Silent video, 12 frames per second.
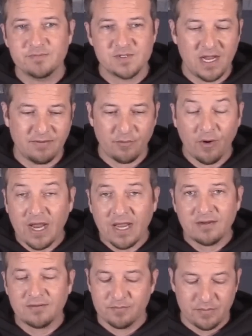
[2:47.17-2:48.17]
It's not
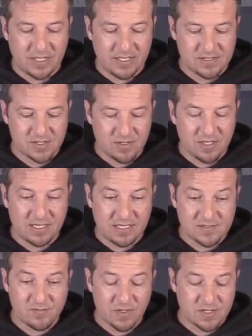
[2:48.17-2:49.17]
great, but it's good
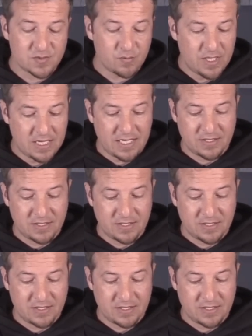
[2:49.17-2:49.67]
and it's very sweet.